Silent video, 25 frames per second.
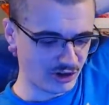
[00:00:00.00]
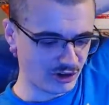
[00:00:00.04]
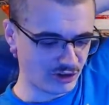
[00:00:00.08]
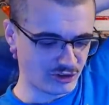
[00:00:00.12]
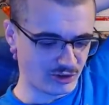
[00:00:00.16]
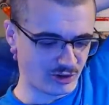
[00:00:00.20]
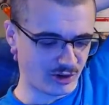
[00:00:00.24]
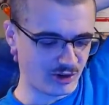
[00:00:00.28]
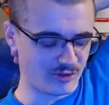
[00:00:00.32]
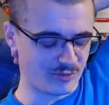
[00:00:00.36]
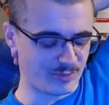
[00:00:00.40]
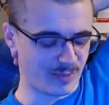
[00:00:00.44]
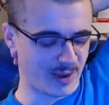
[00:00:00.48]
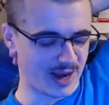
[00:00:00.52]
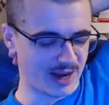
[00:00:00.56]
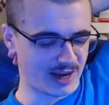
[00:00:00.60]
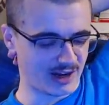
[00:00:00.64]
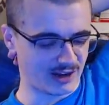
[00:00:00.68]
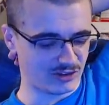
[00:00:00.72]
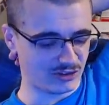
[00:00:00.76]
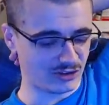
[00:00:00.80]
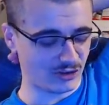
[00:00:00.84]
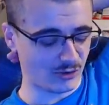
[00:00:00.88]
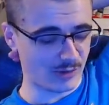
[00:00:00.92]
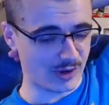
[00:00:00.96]
drove
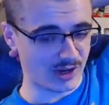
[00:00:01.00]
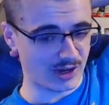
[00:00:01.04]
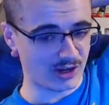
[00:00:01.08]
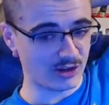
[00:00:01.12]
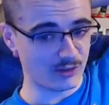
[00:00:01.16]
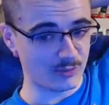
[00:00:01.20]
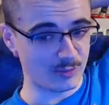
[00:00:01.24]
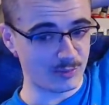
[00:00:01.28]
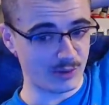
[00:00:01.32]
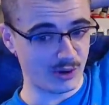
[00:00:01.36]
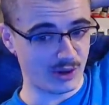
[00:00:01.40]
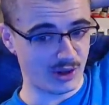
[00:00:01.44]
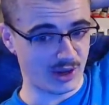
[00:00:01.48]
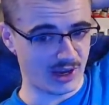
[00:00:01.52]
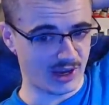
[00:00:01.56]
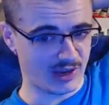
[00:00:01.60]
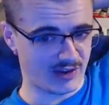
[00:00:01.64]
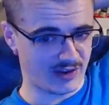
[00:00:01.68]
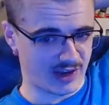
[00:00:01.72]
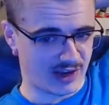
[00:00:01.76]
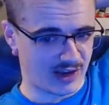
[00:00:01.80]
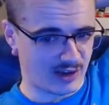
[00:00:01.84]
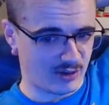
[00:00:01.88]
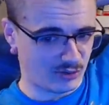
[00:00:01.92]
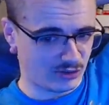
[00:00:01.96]
back so we could put it in
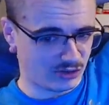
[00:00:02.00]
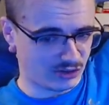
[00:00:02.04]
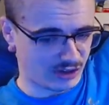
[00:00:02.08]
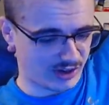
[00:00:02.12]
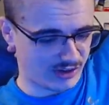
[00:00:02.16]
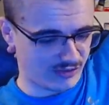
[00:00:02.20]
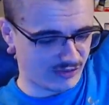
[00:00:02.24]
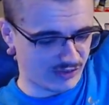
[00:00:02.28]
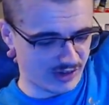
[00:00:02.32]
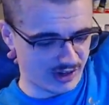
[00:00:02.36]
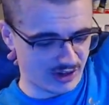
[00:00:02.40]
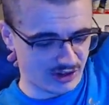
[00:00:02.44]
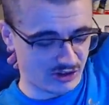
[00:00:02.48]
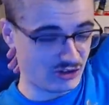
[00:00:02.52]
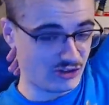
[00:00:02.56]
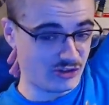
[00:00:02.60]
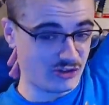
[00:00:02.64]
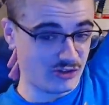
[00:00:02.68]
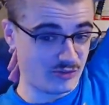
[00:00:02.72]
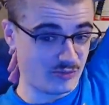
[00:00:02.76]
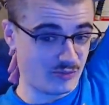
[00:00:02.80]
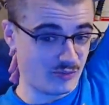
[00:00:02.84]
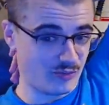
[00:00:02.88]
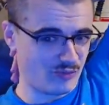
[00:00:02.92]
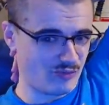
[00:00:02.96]
the house safely, because
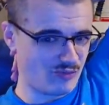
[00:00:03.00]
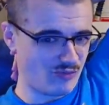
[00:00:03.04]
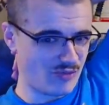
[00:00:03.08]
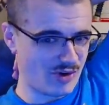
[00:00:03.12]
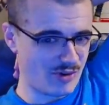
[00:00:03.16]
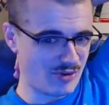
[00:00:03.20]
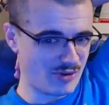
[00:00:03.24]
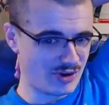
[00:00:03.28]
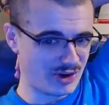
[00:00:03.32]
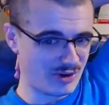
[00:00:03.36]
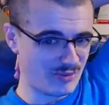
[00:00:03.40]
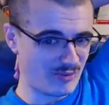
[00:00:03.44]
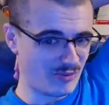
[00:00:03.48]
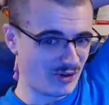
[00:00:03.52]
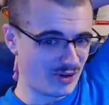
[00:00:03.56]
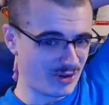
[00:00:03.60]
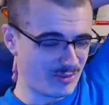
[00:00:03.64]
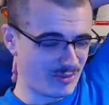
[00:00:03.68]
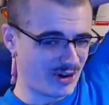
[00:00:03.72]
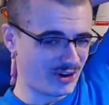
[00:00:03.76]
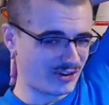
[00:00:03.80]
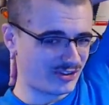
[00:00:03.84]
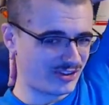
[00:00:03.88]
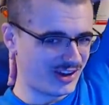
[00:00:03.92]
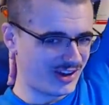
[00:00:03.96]
we didn't want a
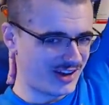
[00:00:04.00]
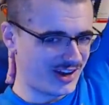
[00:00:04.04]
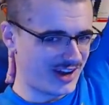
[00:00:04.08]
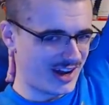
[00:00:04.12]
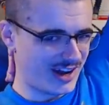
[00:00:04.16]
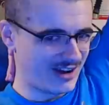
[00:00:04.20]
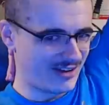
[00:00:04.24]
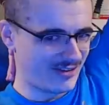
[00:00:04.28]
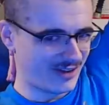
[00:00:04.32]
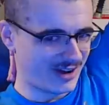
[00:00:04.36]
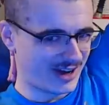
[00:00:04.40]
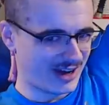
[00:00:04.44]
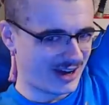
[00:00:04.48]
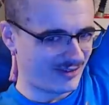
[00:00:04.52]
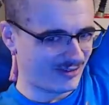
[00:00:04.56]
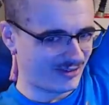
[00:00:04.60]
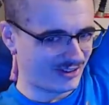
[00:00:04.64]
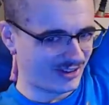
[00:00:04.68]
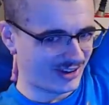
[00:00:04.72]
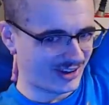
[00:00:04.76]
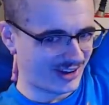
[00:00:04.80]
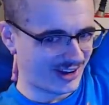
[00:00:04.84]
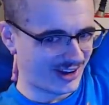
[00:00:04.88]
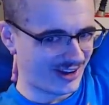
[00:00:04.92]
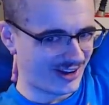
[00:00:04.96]
Martini Henry kept
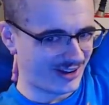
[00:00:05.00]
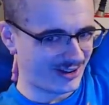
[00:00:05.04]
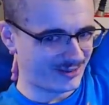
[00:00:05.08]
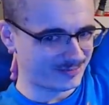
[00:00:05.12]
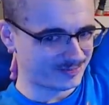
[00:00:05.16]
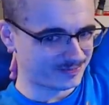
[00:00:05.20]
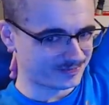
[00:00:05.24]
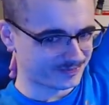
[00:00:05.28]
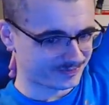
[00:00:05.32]
in the car.